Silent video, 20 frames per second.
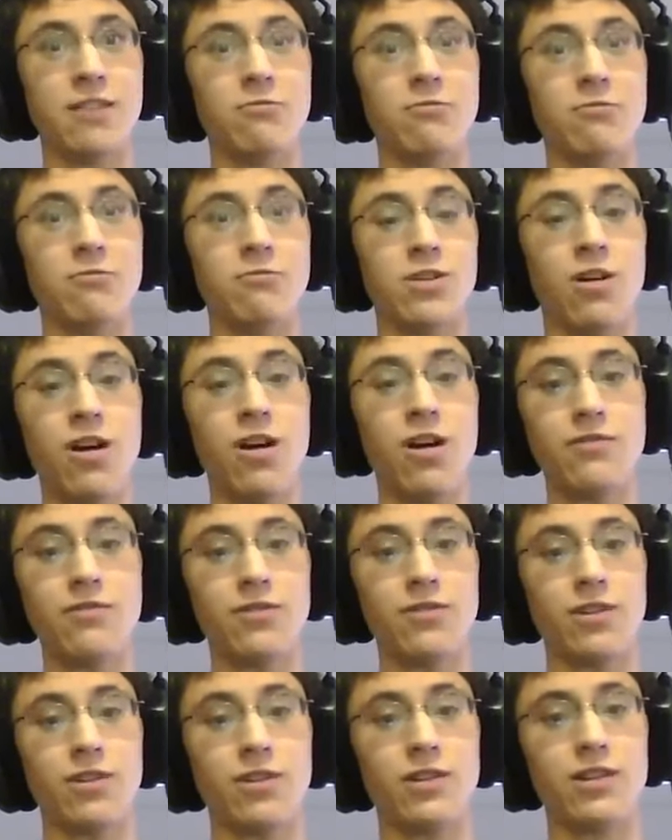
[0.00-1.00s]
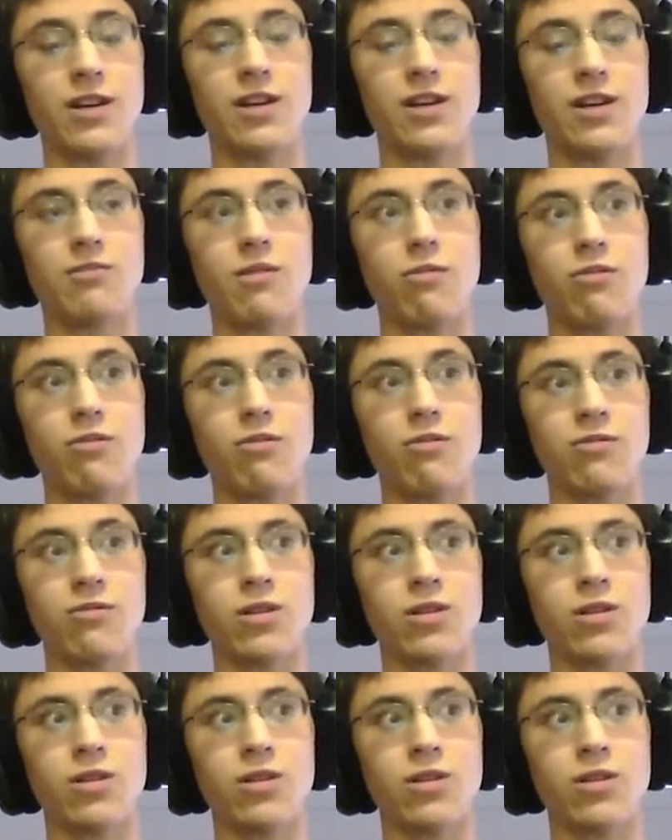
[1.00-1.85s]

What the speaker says: It was awful. I don't remember what it was